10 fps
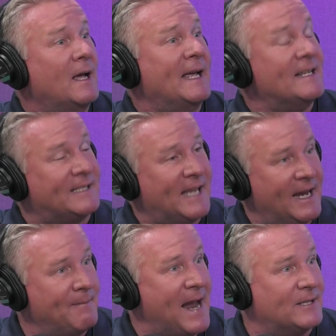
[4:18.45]
his
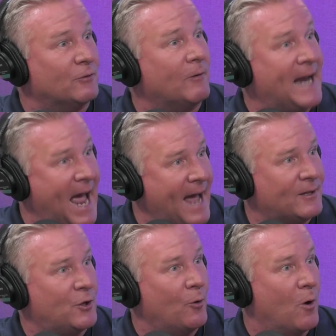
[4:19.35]
teammates
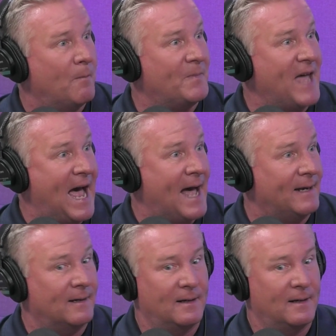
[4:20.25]
react to him, that